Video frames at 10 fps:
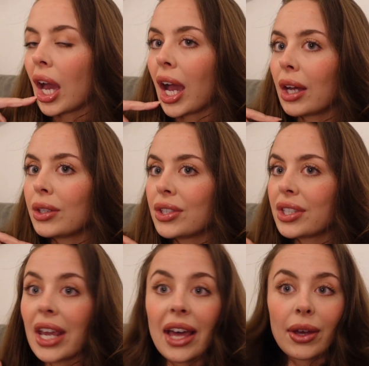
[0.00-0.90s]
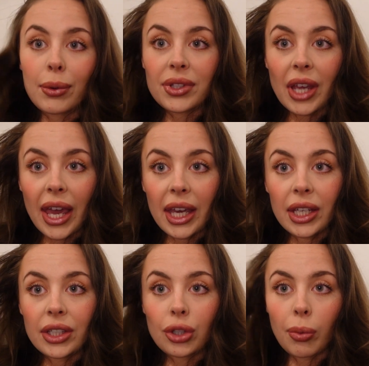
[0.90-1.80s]
and yeah, there was
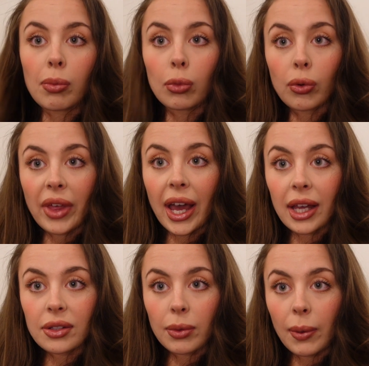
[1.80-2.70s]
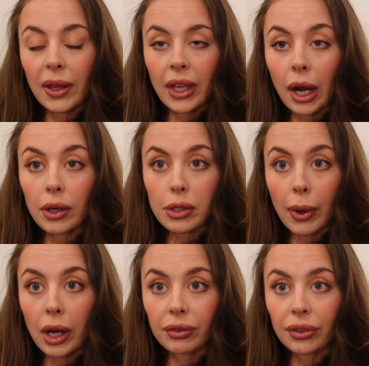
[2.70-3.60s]
a shopping mall there, so we went there as
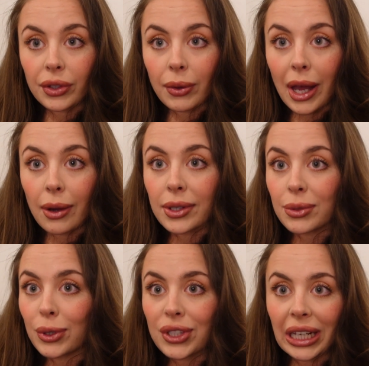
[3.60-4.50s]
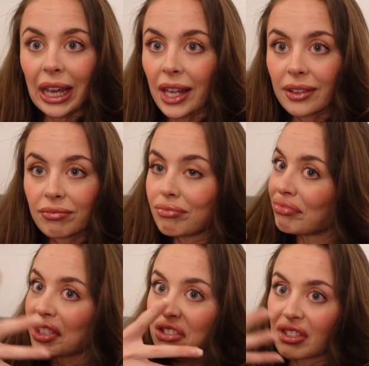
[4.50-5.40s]
well for a few hours, which again,
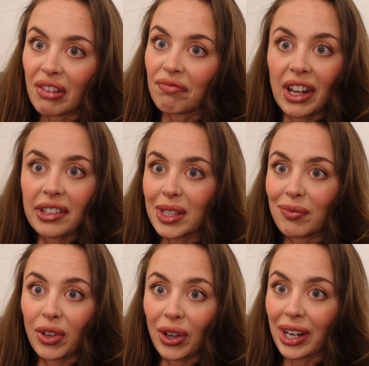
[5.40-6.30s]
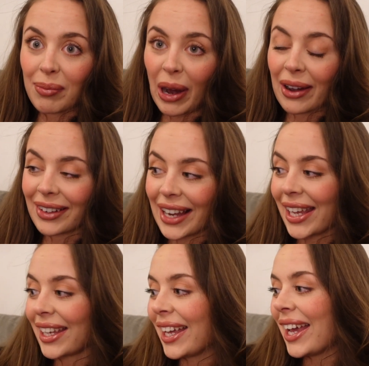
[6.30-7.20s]
just didn't fancy vlogging
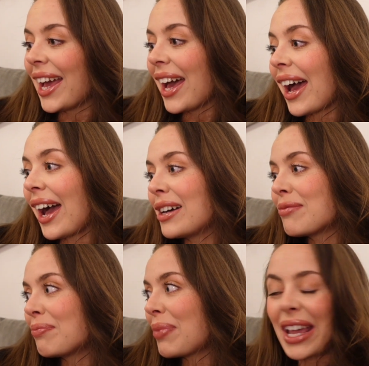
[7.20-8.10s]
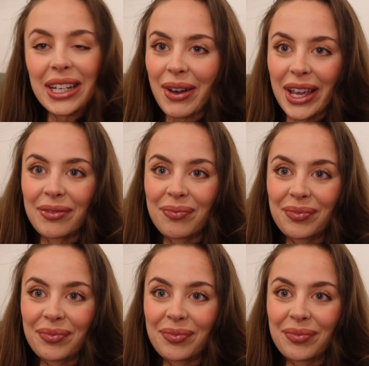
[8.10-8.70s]
apparently. Um, but anyway,